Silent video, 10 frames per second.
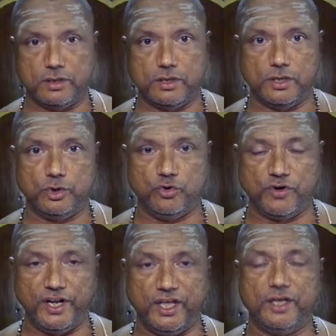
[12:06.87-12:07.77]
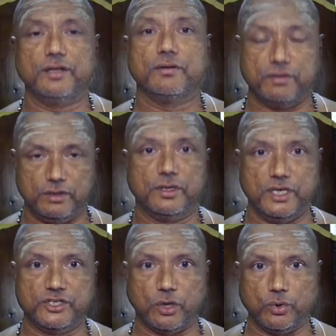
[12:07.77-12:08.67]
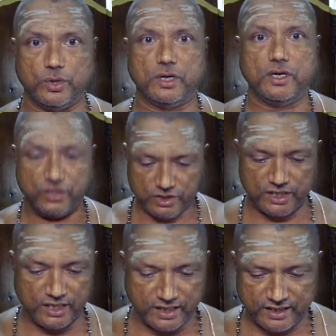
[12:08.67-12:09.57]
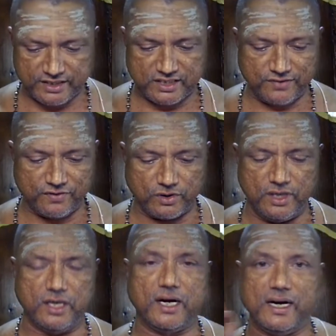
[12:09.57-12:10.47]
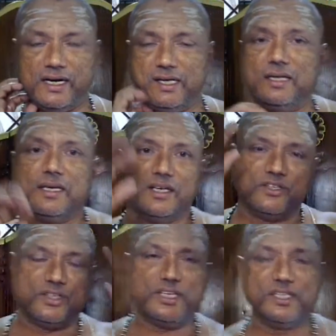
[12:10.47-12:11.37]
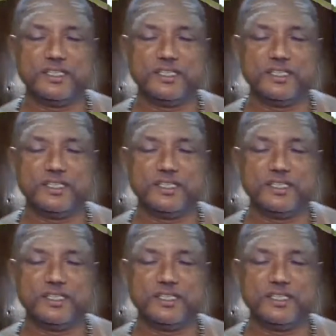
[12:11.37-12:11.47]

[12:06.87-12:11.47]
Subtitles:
dhvani, the sound, she creates the world, and she is